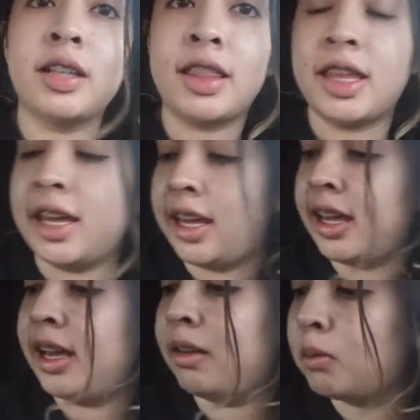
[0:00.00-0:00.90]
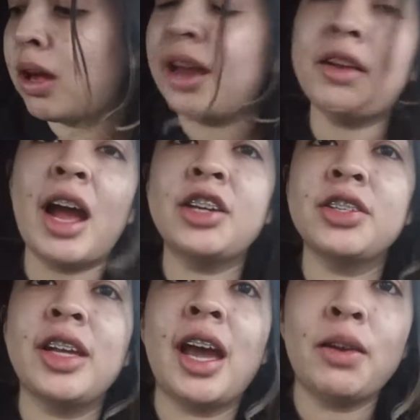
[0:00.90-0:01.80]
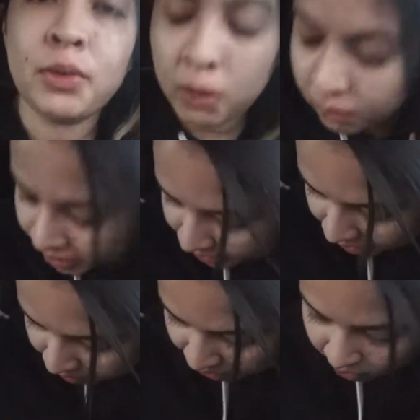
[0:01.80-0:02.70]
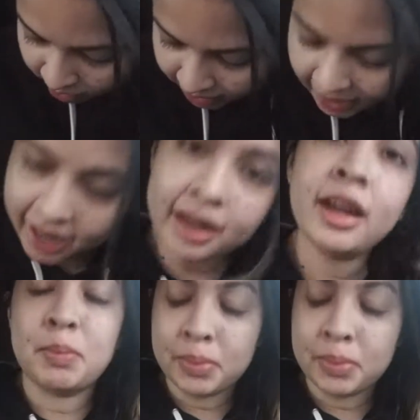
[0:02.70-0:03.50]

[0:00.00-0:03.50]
I don't know what it's going to be called yet,